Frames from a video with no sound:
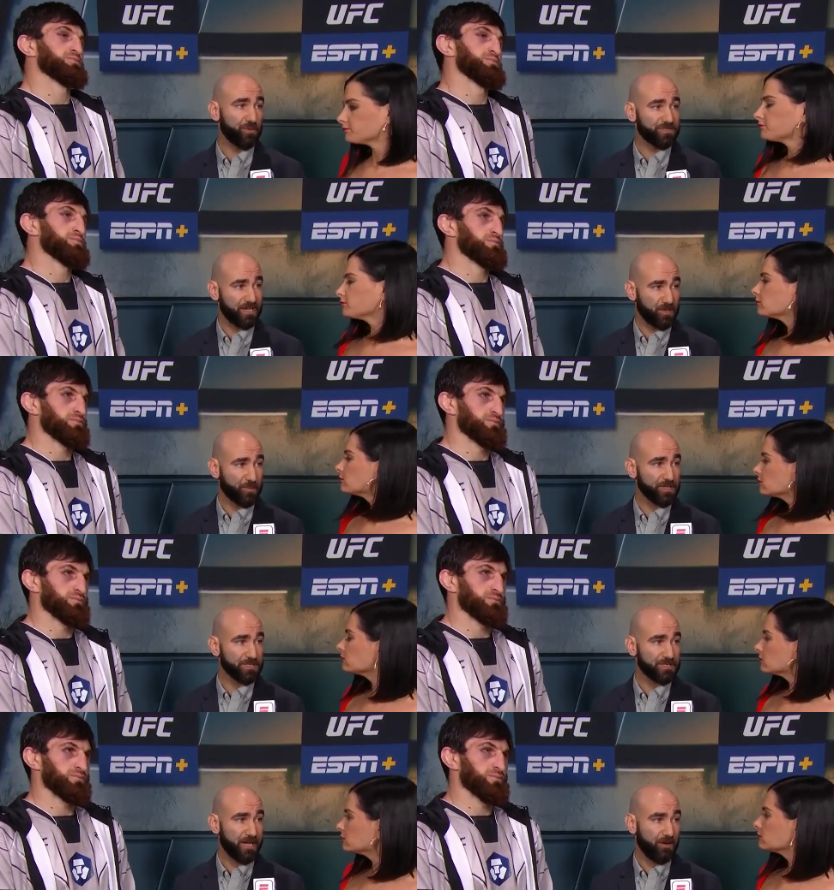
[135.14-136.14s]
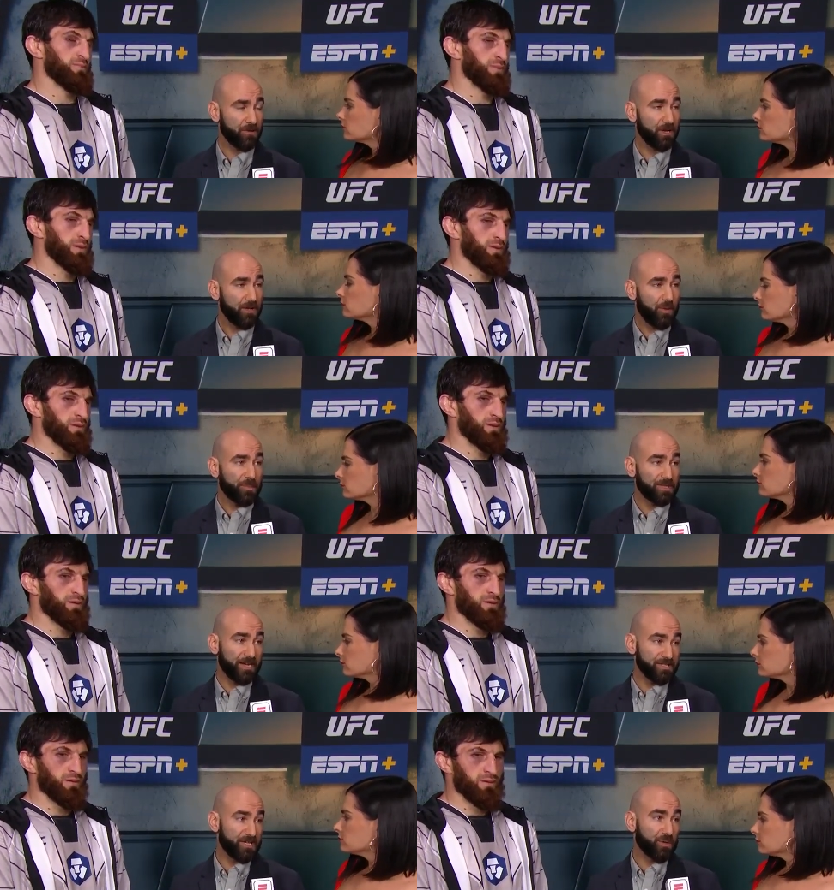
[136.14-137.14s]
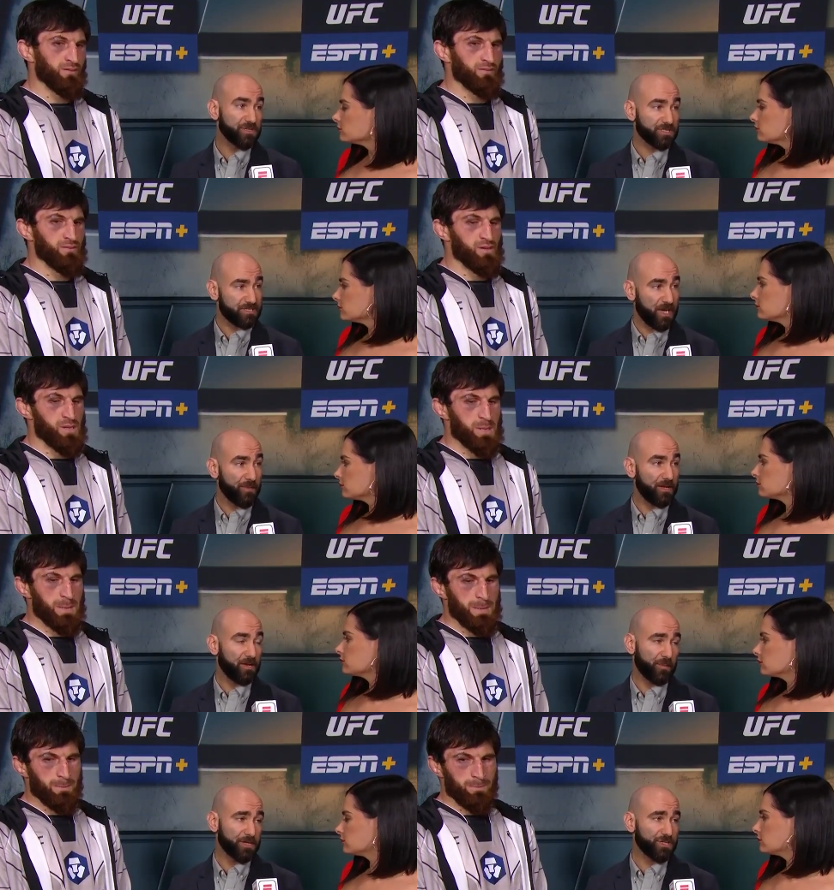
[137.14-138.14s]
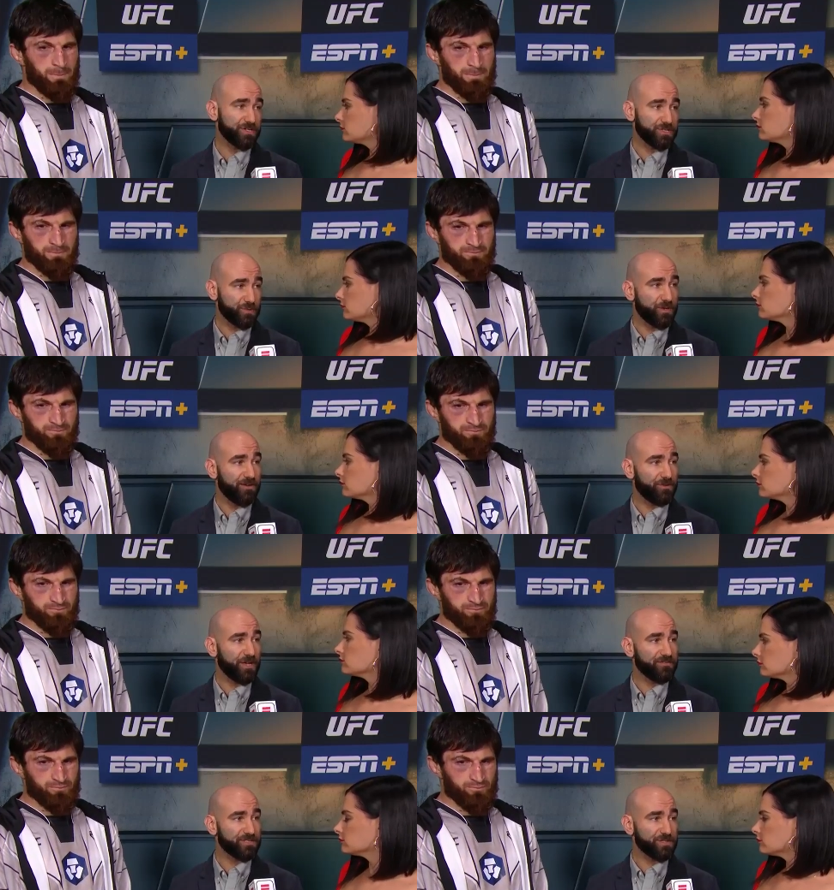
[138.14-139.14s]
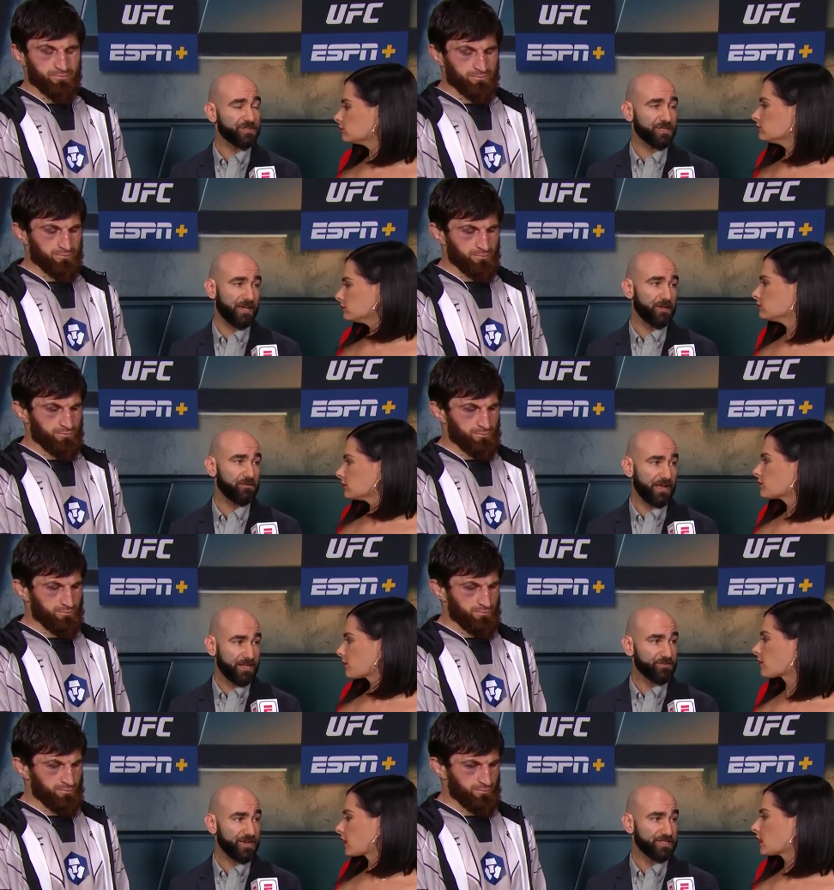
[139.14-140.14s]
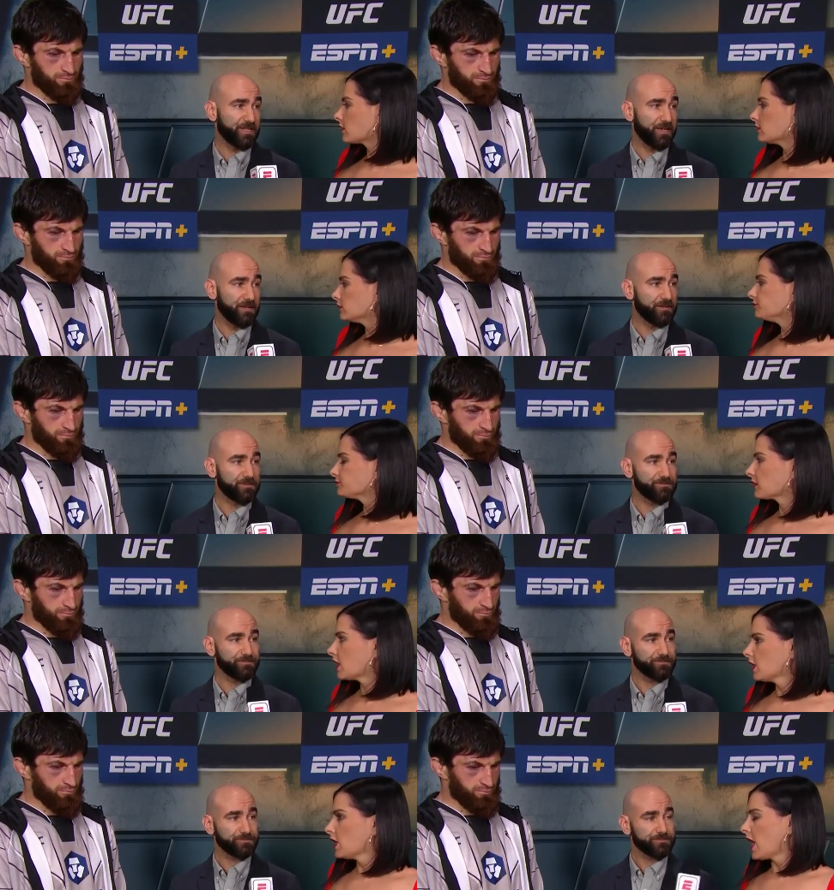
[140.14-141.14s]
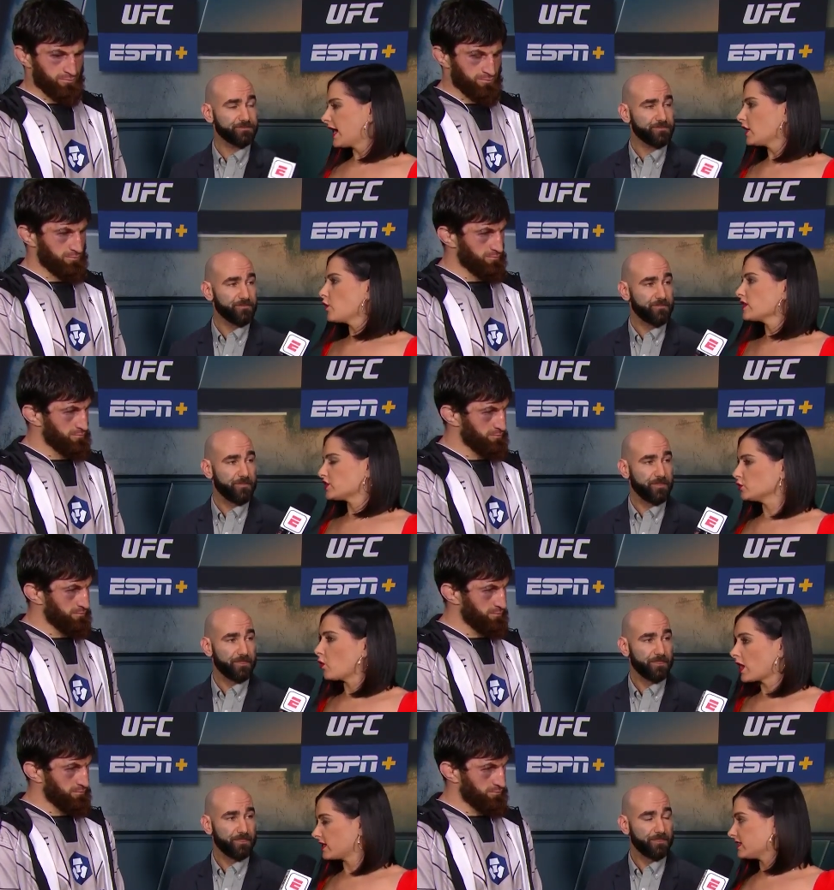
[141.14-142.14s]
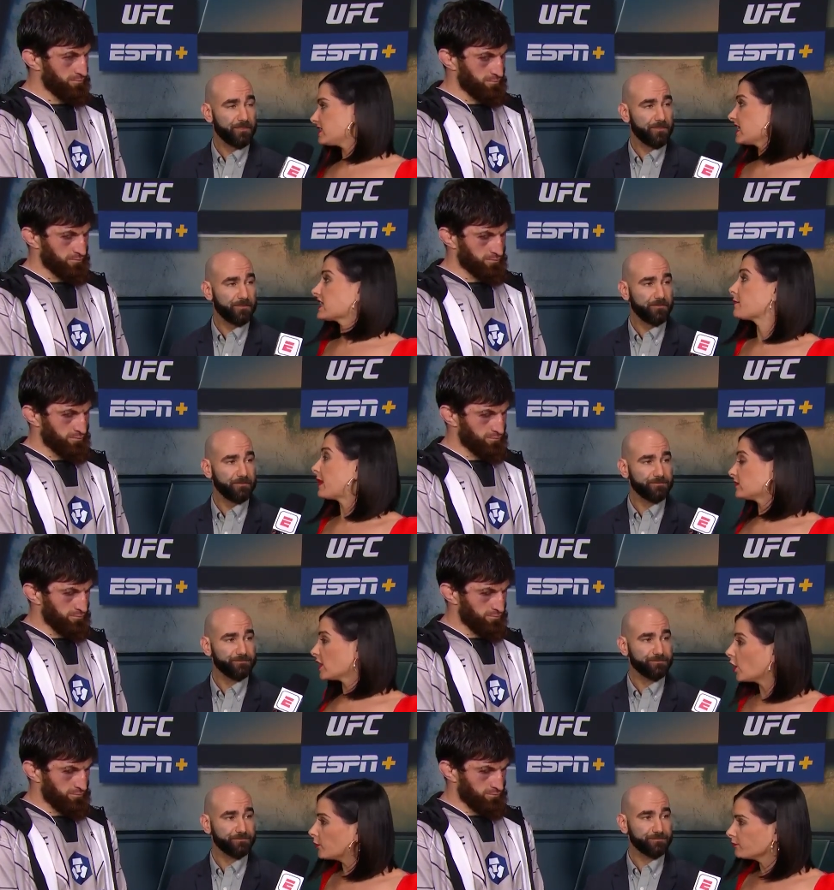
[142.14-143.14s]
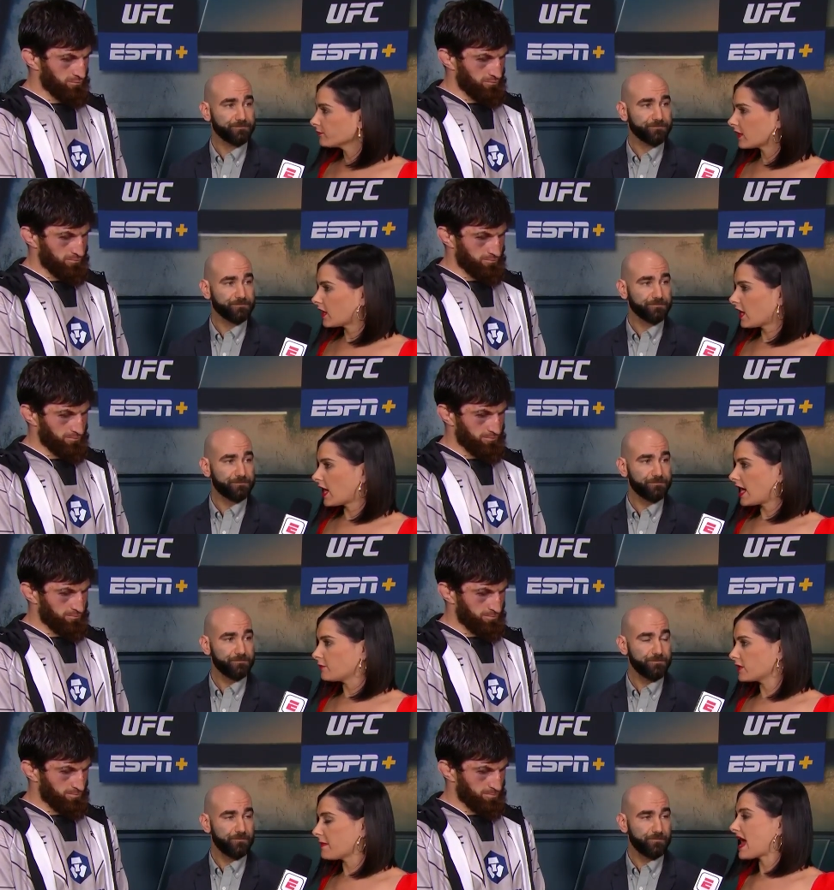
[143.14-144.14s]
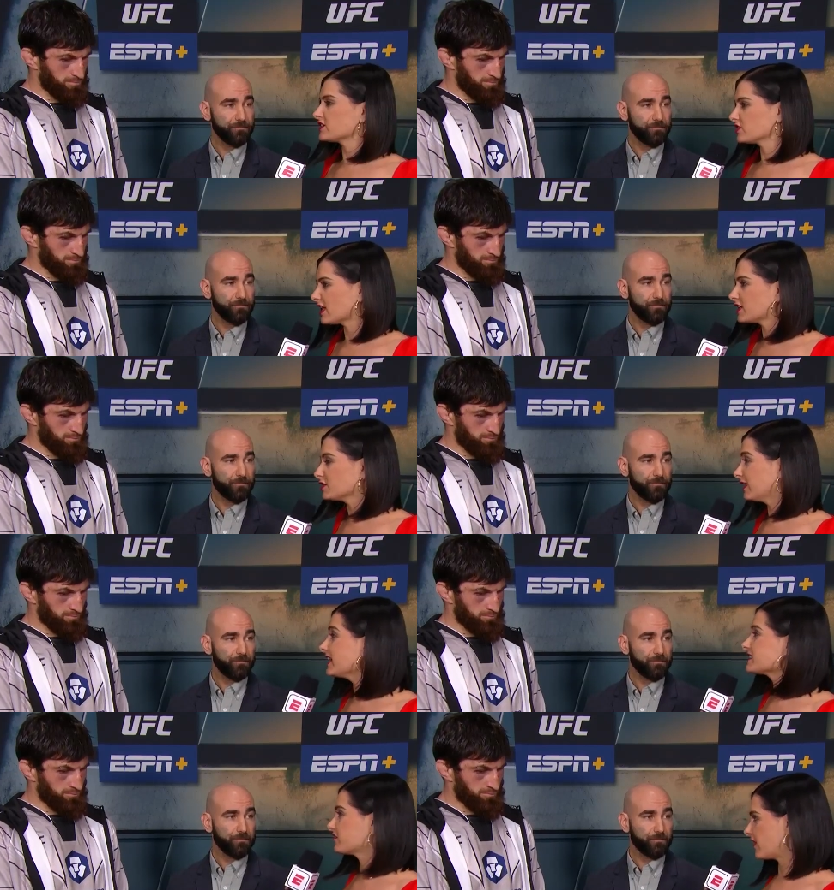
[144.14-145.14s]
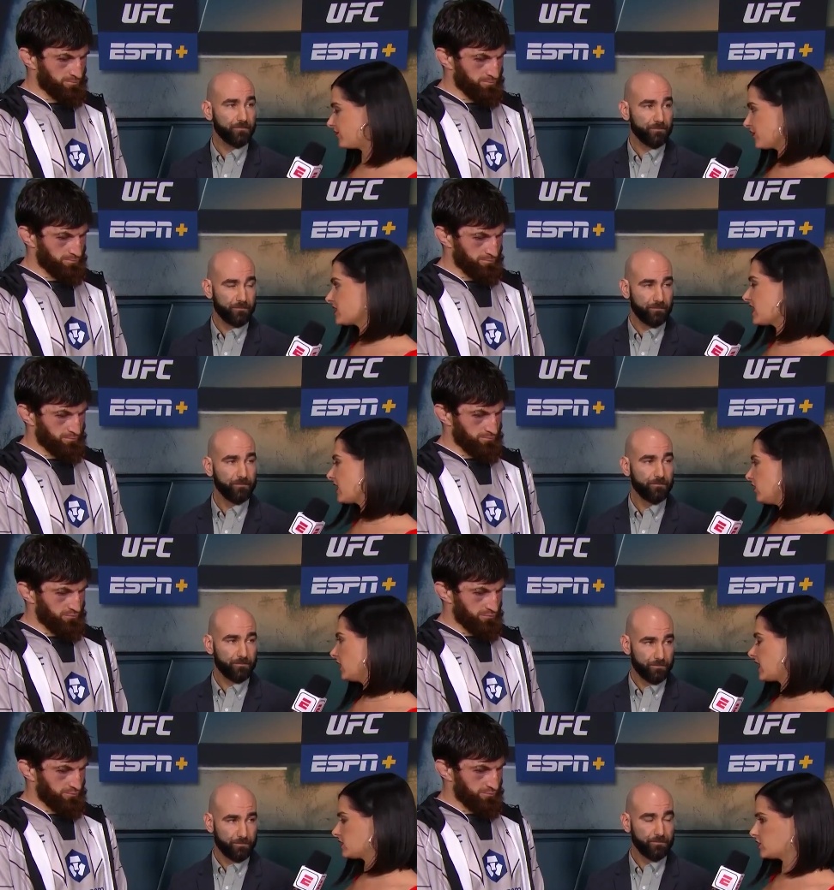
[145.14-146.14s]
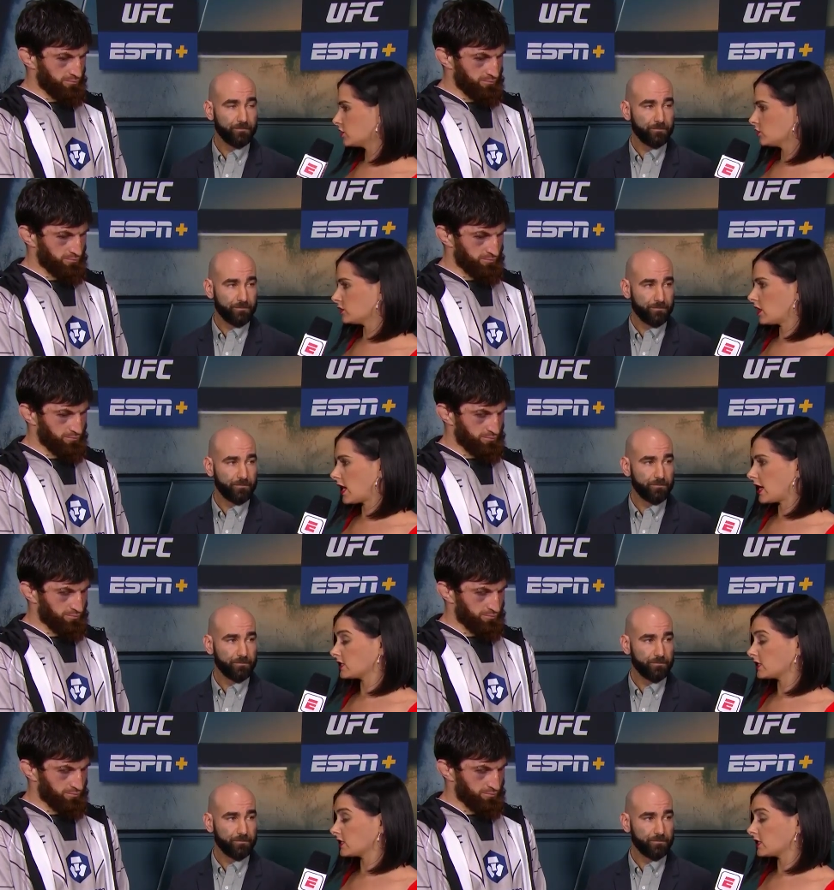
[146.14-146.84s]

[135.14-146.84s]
Speaker 1: take a person down. But the idea was to dominate and make sure to do whatever you have to do to get your hand raised at the end.
Speaker 2: I know that you wanted to take that belt home. I would imagine that you'd like to fight for the title again soon. Uh,